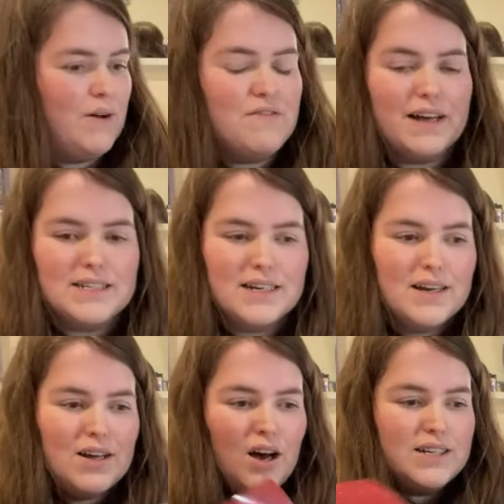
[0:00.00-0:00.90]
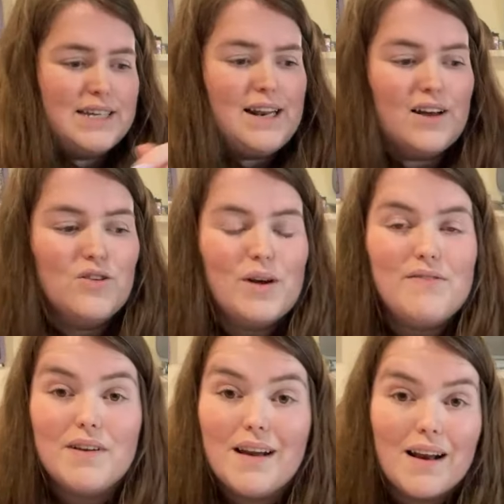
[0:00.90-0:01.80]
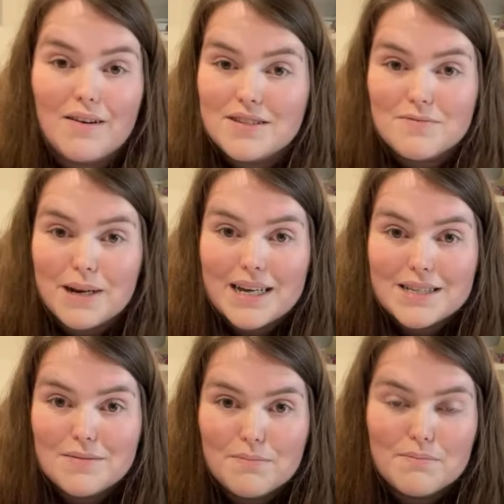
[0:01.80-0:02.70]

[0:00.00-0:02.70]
In fact, I'd say like not even loads of minutes,